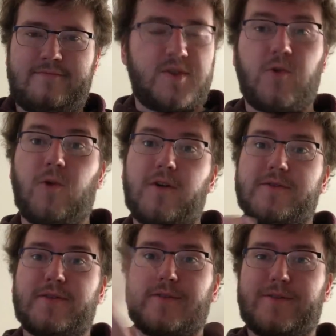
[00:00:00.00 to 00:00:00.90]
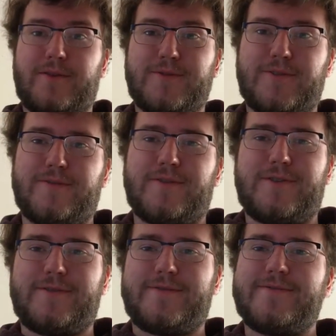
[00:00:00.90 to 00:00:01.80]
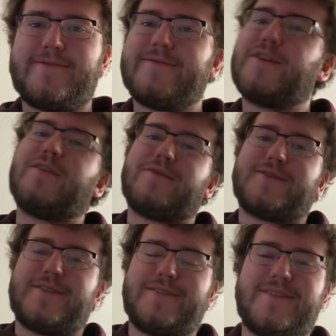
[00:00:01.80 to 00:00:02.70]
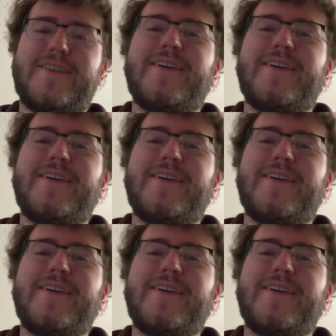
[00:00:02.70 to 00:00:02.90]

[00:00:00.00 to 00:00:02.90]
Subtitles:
So Walter goes over and covers it